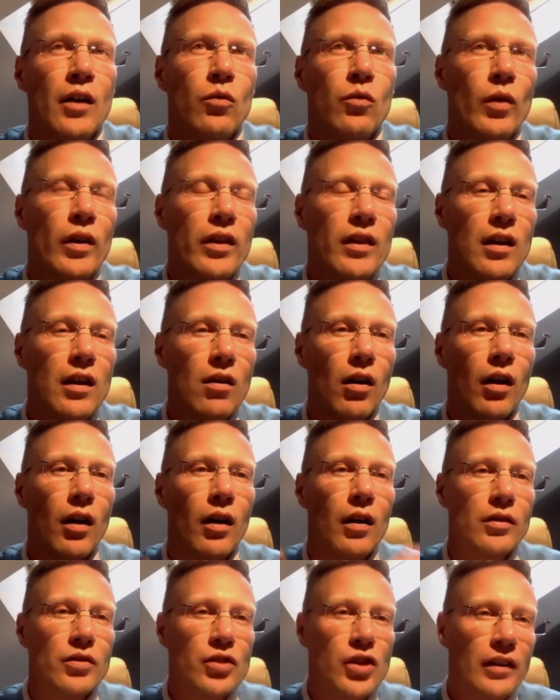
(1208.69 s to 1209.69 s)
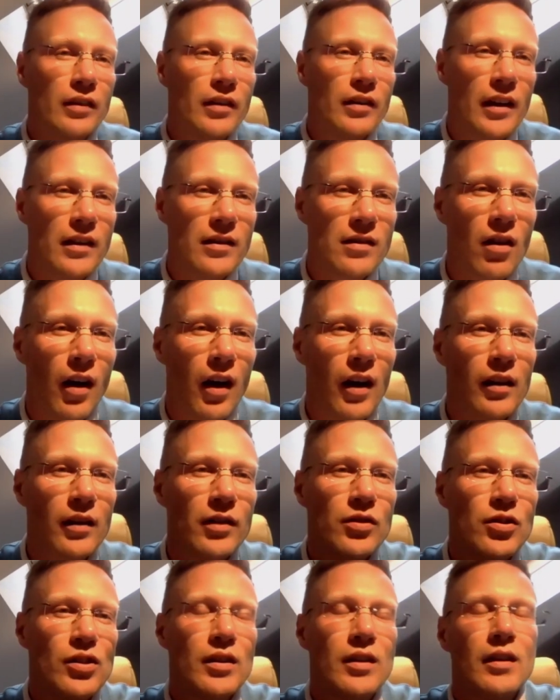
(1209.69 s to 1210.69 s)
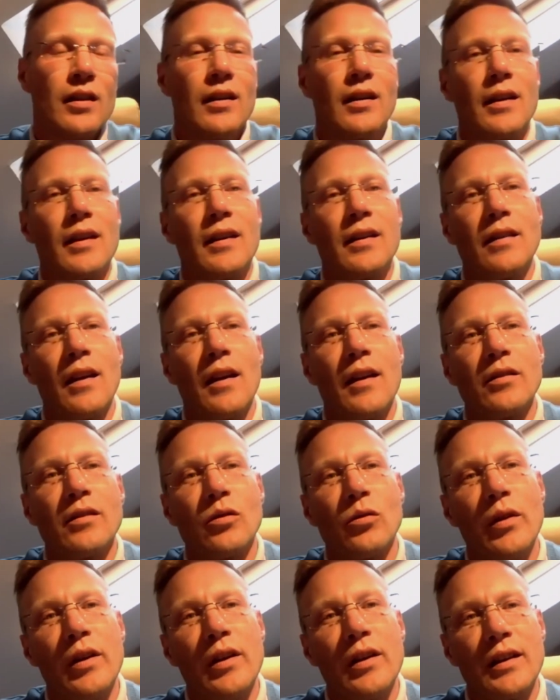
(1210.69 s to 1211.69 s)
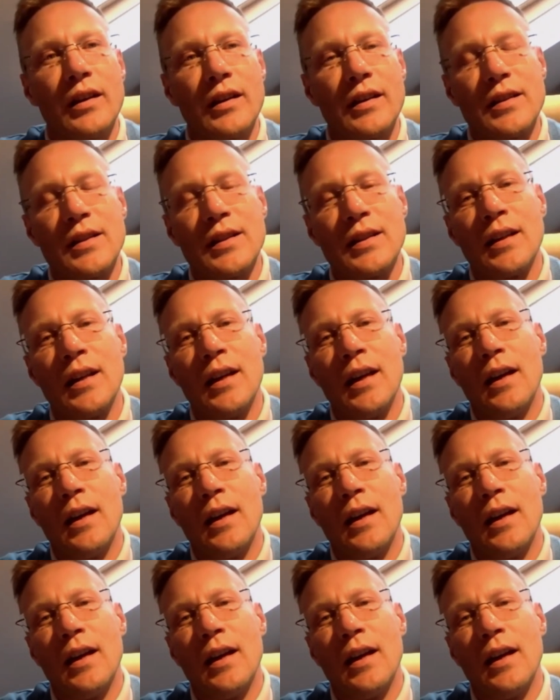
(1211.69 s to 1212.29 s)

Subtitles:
what they call gender ideology and queerness